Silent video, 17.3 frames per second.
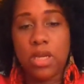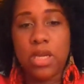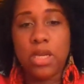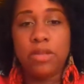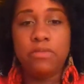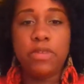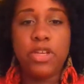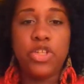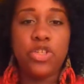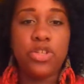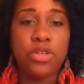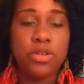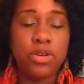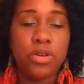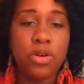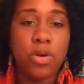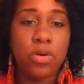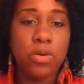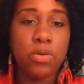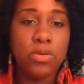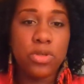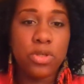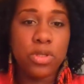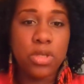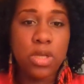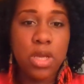in reaching your
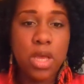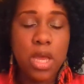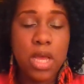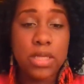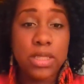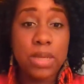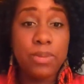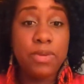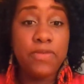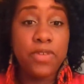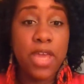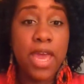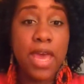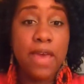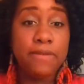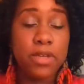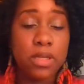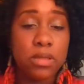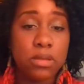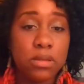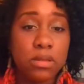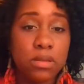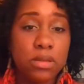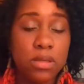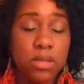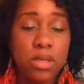goals. And some of you have it.
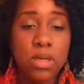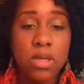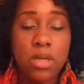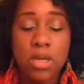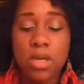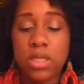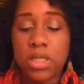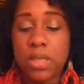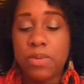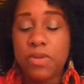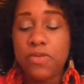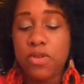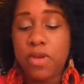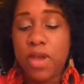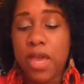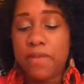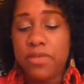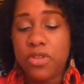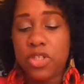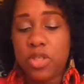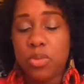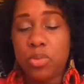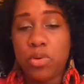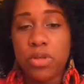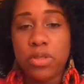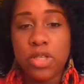Some of you have the
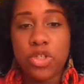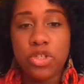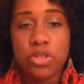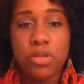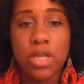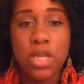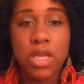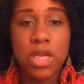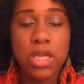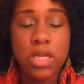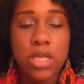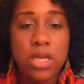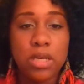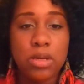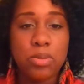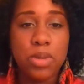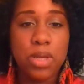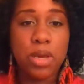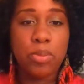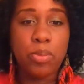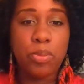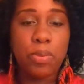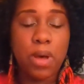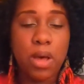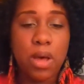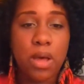support that you need. It could be a
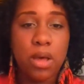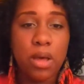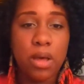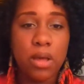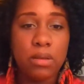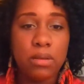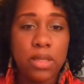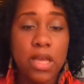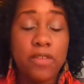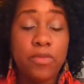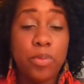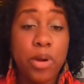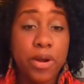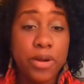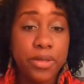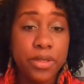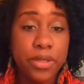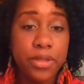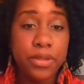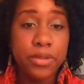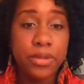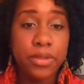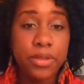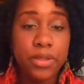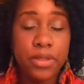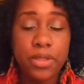love partner.
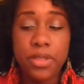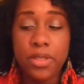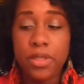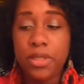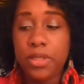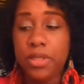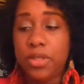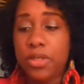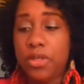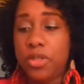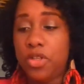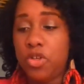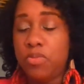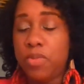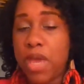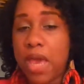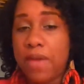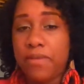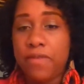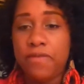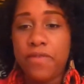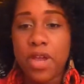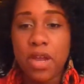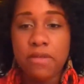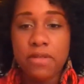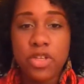You may have a
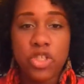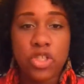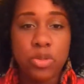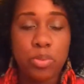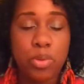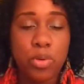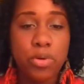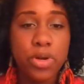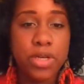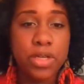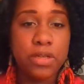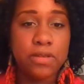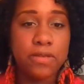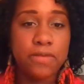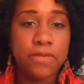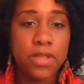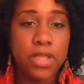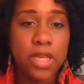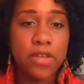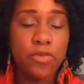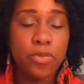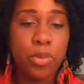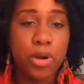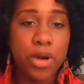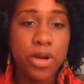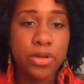very supportive
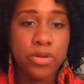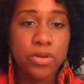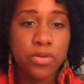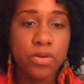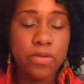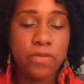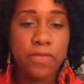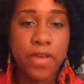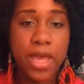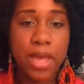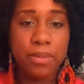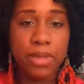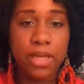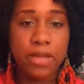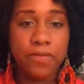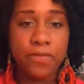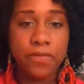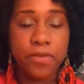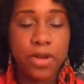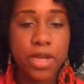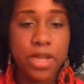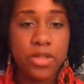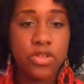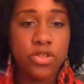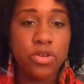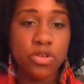love partner or family and
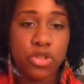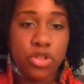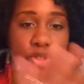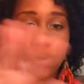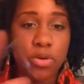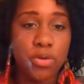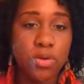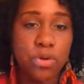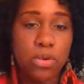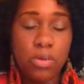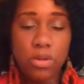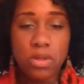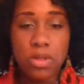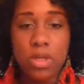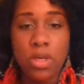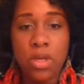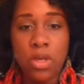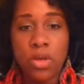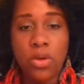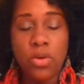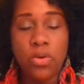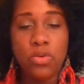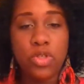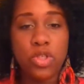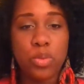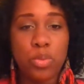friends, your circle,
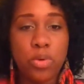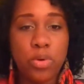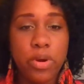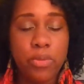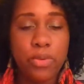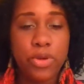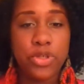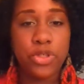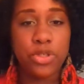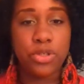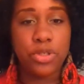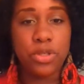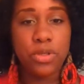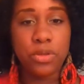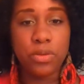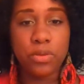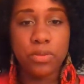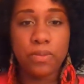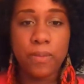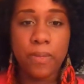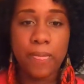who support what you do.